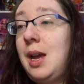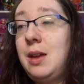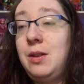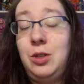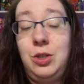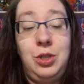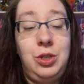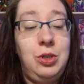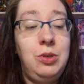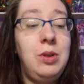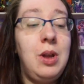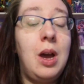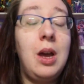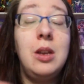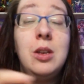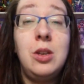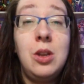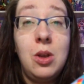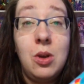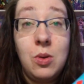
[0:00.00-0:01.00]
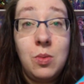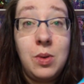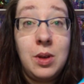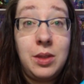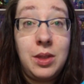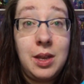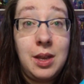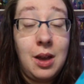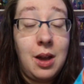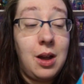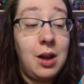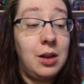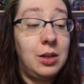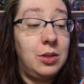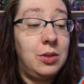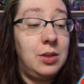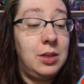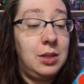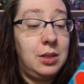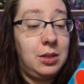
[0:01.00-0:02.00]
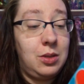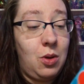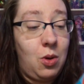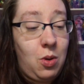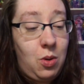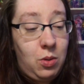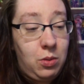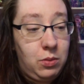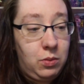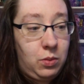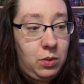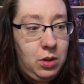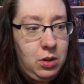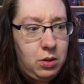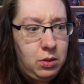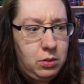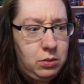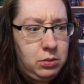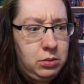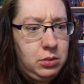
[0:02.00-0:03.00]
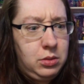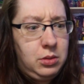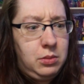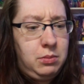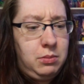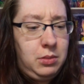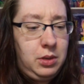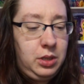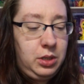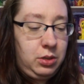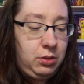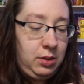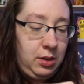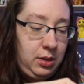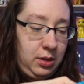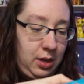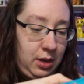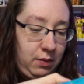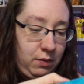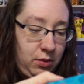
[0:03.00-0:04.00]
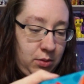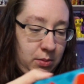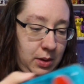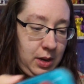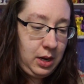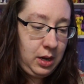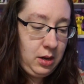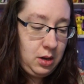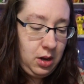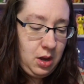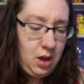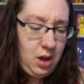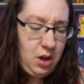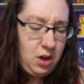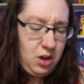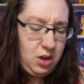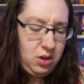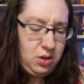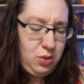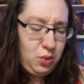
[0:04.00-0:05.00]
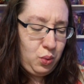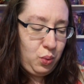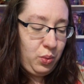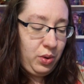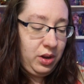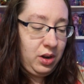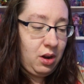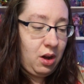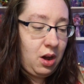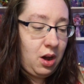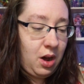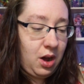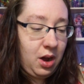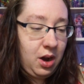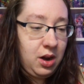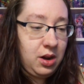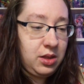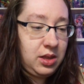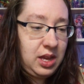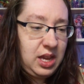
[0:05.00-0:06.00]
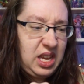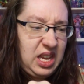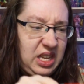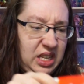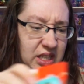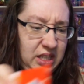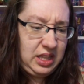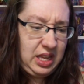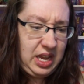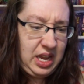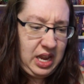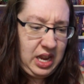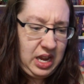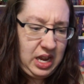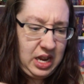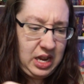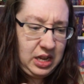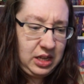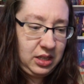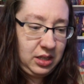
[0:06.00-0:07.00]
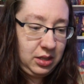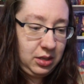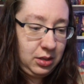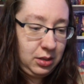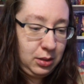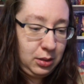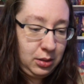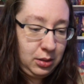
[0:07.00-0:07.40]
I do not know what they are, so this is a whole, whoa, mystery thing for me. Oh, what are these things?